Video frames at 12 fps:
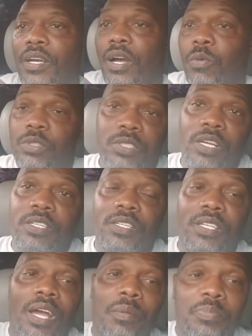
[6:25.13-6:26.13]
Wish I could
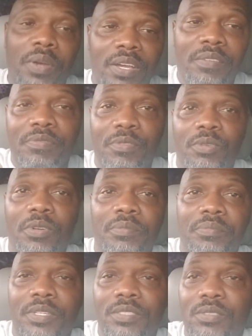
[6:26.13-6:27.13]
have got paid for
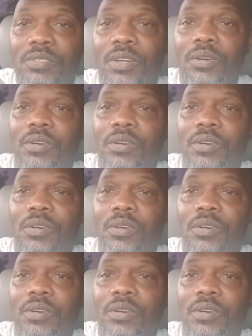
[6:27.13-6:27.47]
it, but you know,